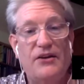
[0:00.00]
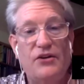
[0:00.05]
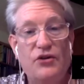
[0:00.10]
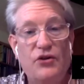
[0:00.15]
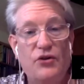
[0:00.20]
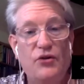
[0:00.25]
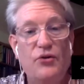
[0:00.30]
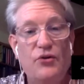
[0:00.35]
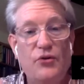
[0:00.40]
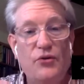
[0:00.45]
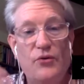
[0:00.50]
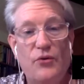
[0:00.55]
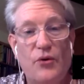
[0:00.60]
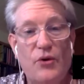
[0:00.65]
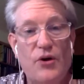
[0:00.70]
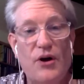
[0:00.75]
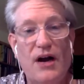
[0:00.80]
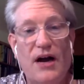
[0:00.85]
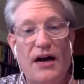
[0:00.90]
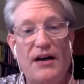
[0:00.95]
you
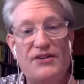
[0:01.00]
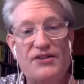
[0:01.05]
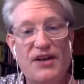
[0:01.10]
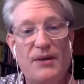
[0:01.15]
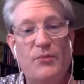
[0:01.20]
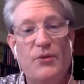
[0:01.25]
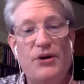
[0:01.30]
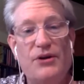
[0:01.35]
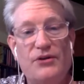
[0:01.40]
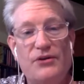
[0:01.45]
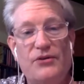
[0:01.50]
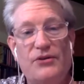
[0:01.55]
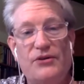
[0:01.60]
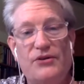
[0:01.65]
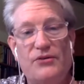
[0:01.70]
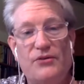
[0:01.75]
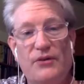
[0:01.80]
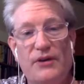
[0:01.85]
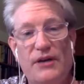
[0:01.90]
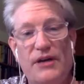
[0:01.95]
or someone
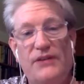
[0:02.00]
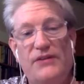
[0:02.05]
could create